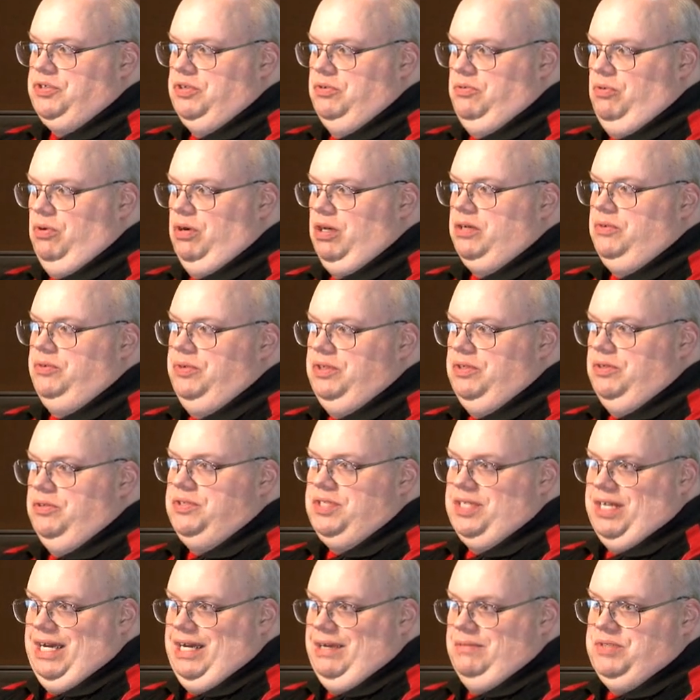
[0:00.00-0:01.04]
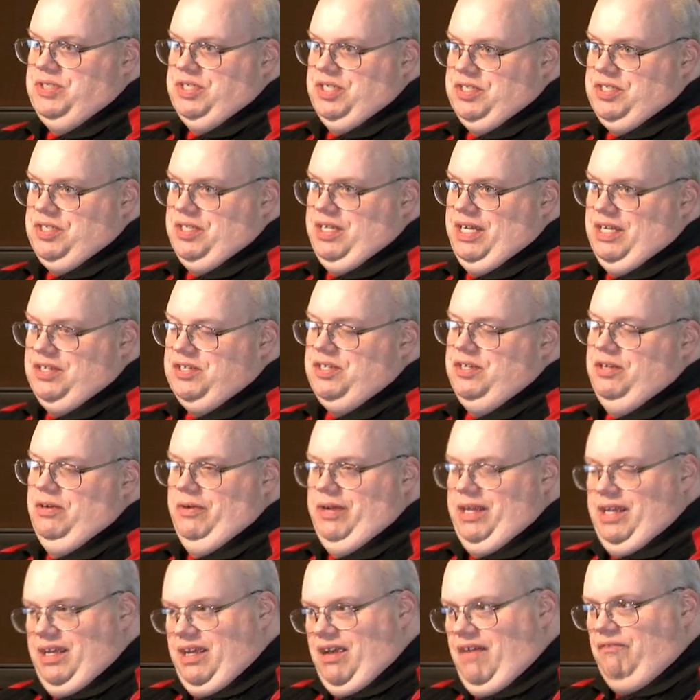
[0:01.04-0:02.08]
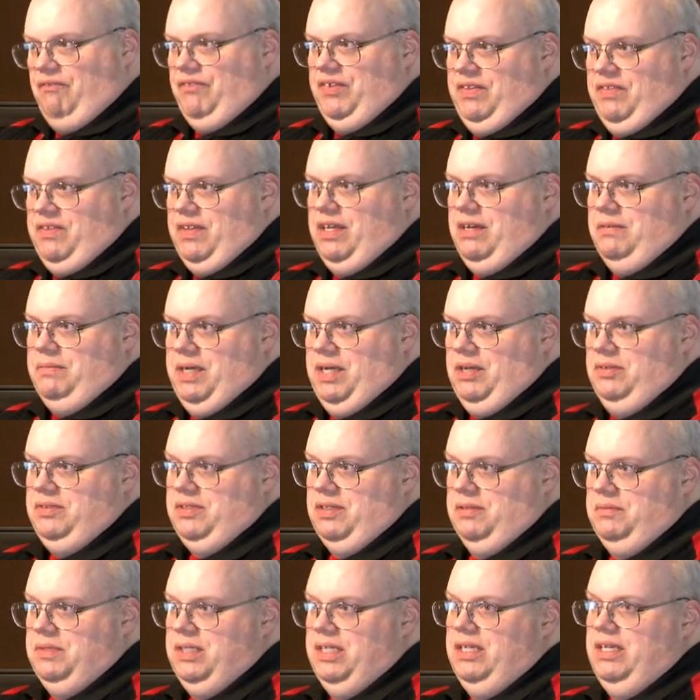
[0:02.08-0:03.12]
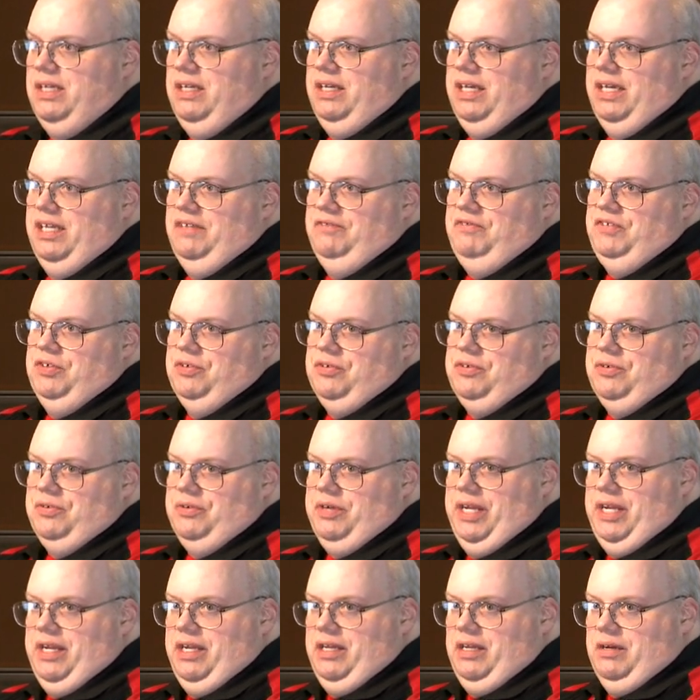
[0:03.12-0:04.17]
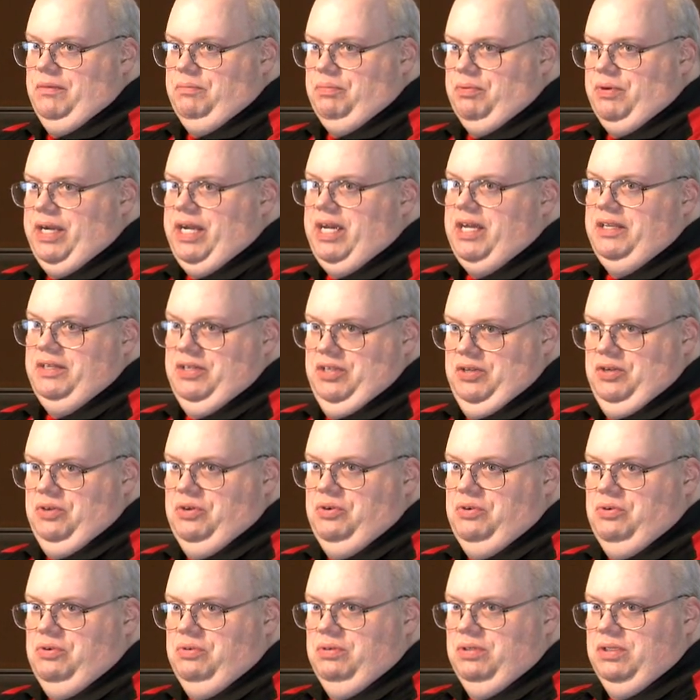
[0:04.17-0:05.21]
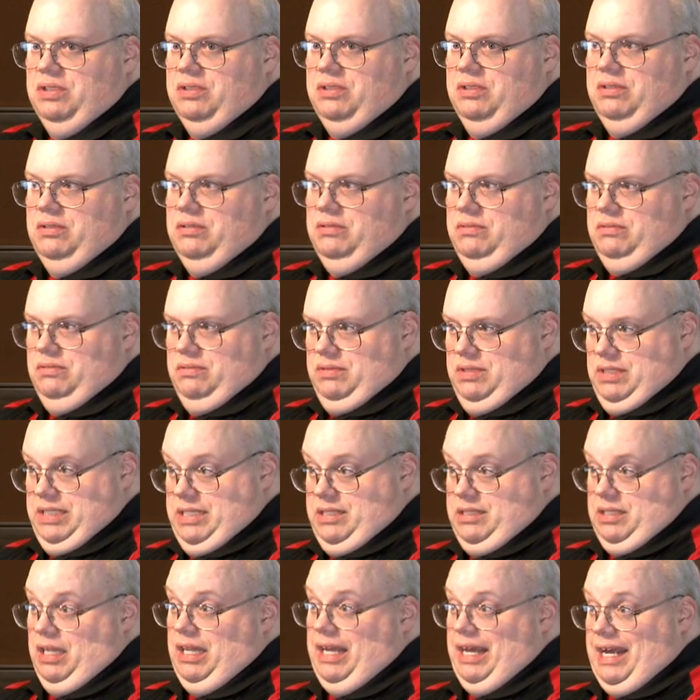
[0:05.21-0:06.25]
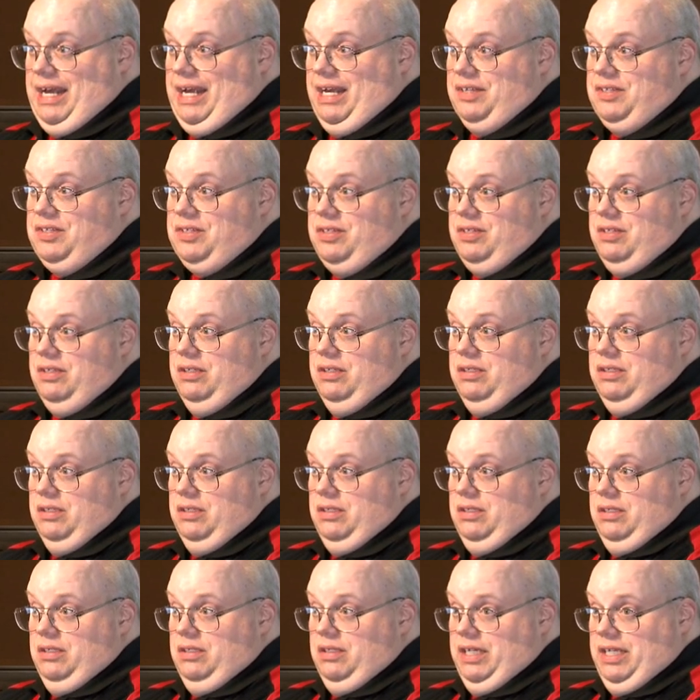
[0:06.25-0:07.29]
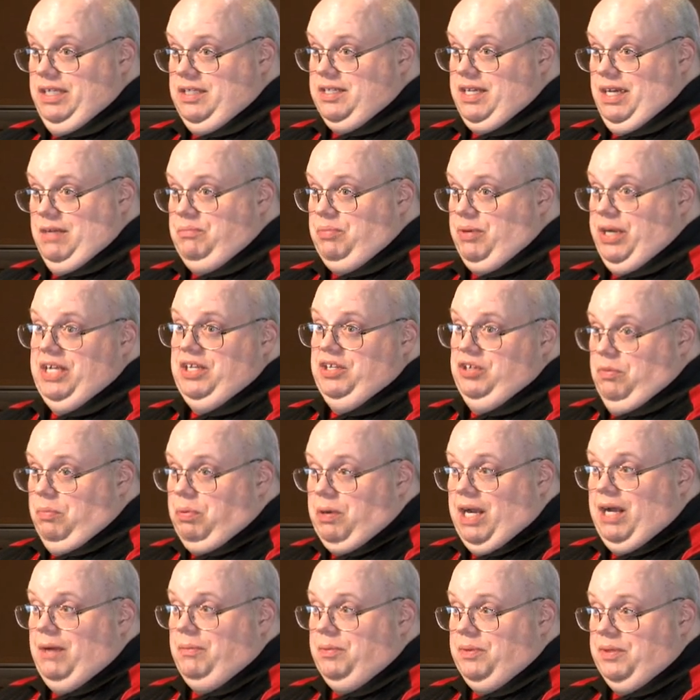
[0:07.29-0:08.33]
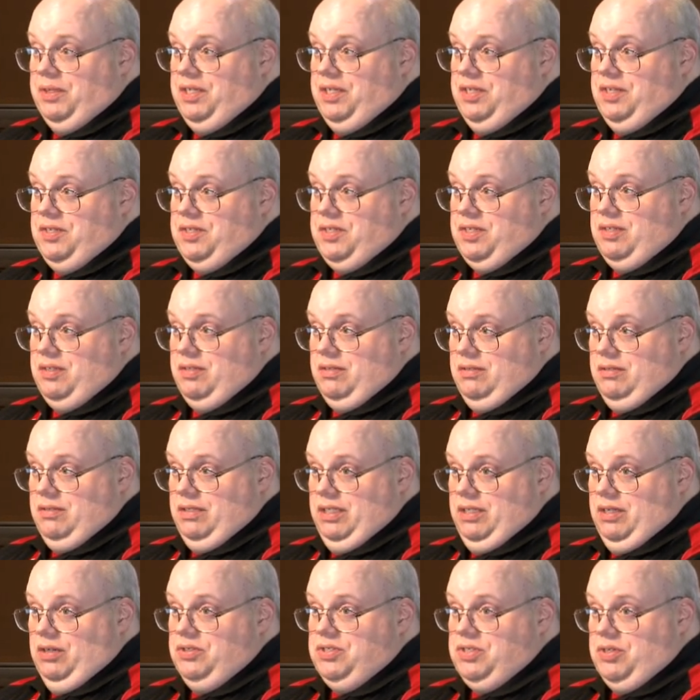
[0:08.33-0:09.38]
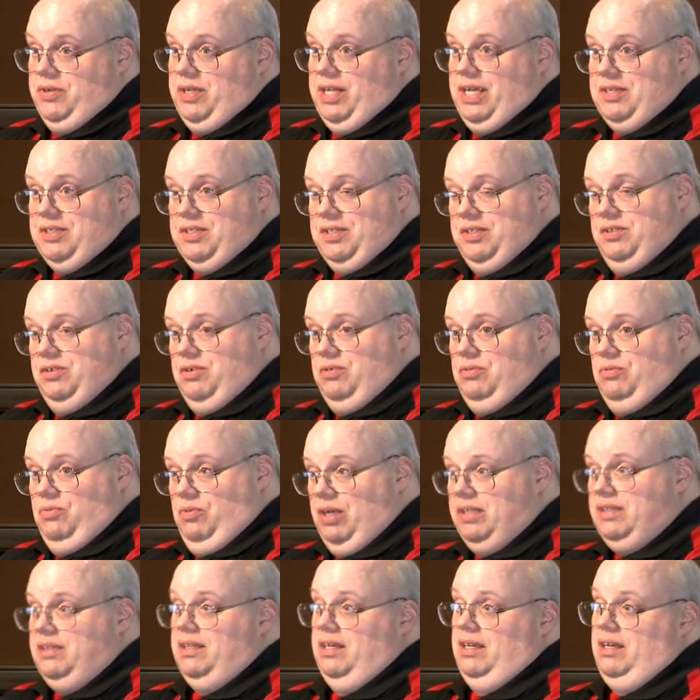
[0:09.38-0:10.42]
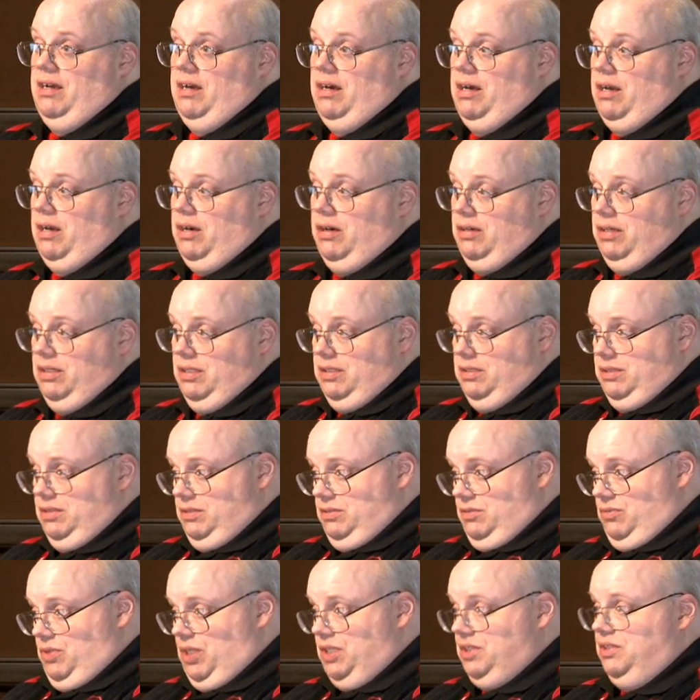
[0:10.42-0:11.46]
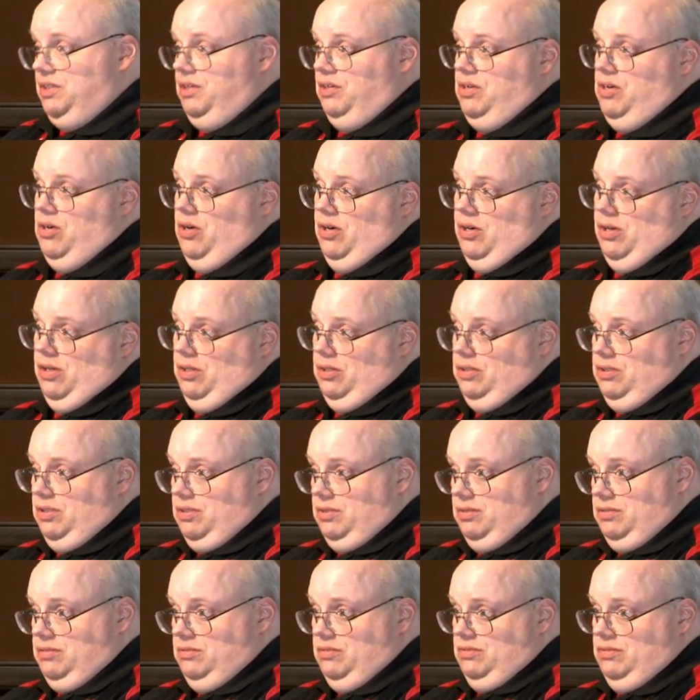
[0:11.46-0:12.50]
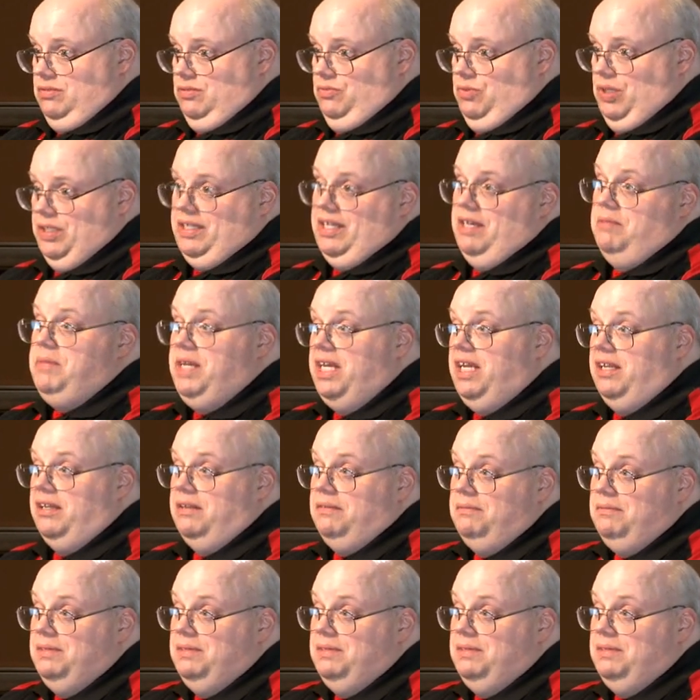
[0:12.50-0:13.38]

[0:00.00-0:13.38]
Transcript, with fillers: to work with those objects, it has to know everything about them. And if you're creating a brand new class, it's got brand new properties, you know, so it has to know what they are, what they're called, what they mean.